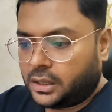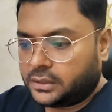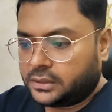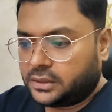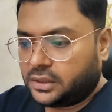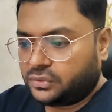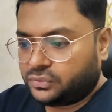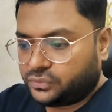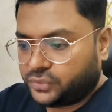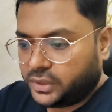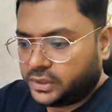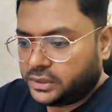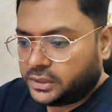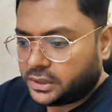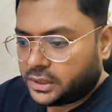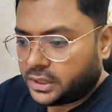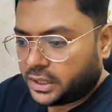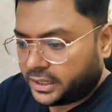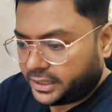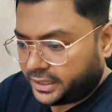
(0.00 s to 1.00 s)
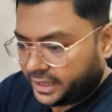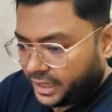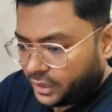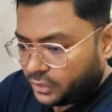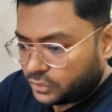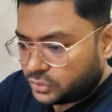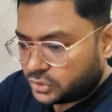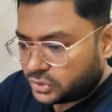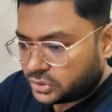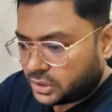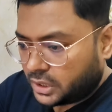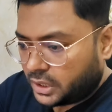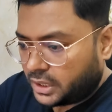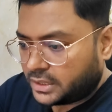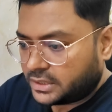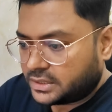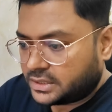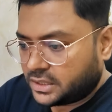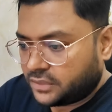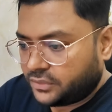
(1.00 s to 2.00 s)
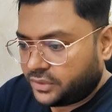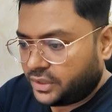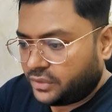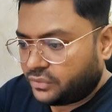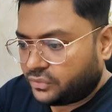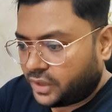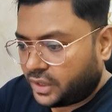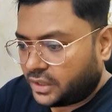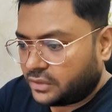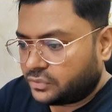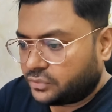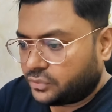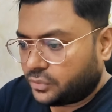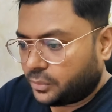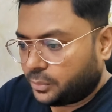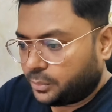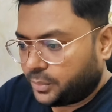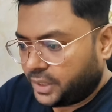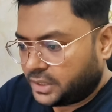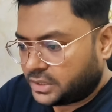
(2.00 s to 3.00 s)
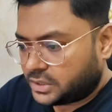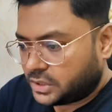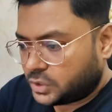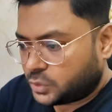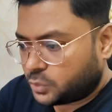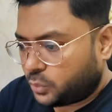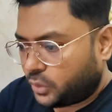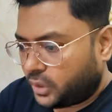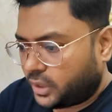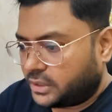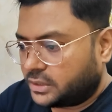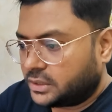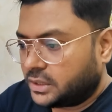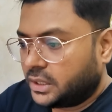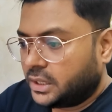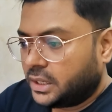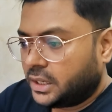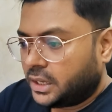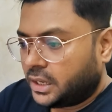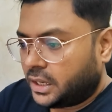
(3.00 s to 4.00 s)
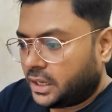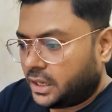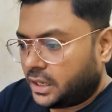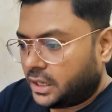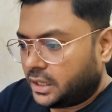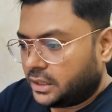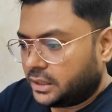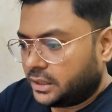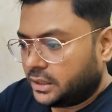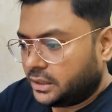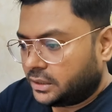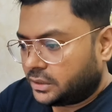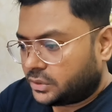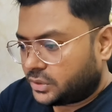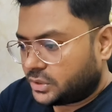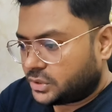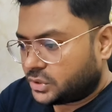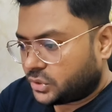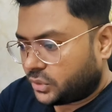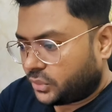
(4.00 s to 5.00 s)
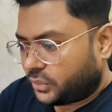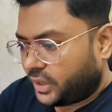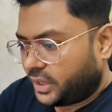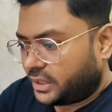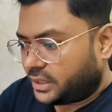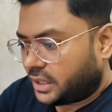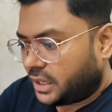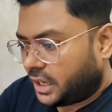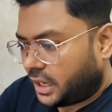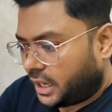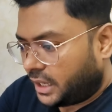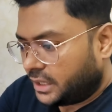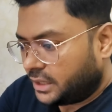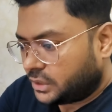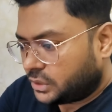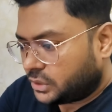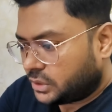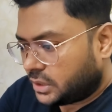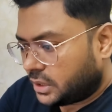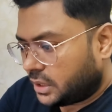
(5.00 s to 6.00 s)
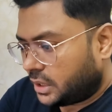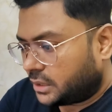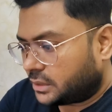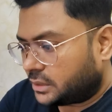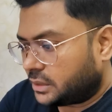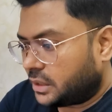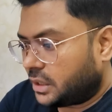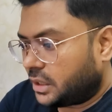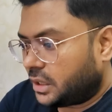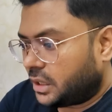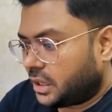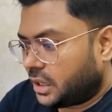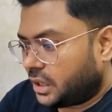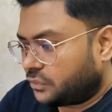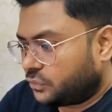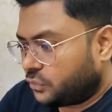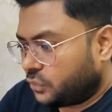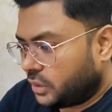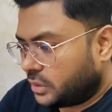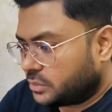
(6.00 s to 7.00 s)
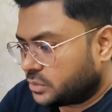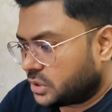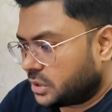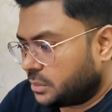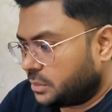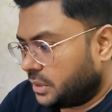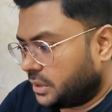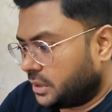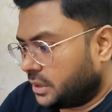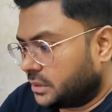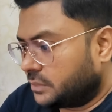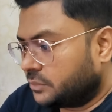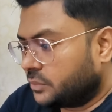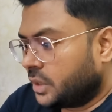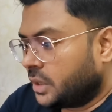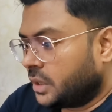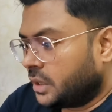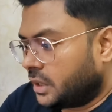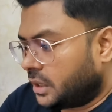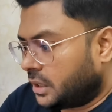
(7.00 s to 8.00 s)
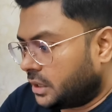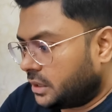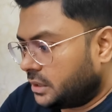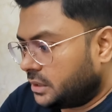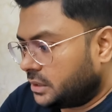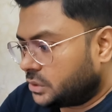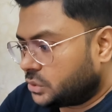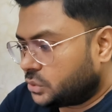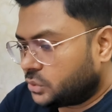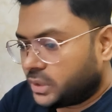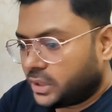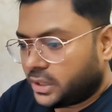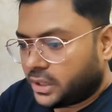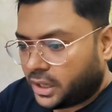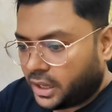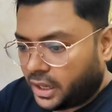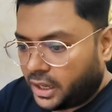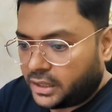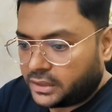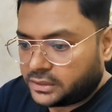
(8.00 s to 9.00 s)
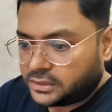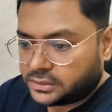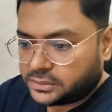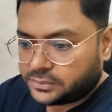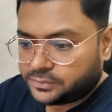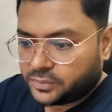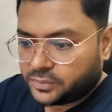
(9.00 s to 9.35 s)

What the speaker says: The Fed announced a 75 basis point interest rate hike at the FOMC meeting earlier today, and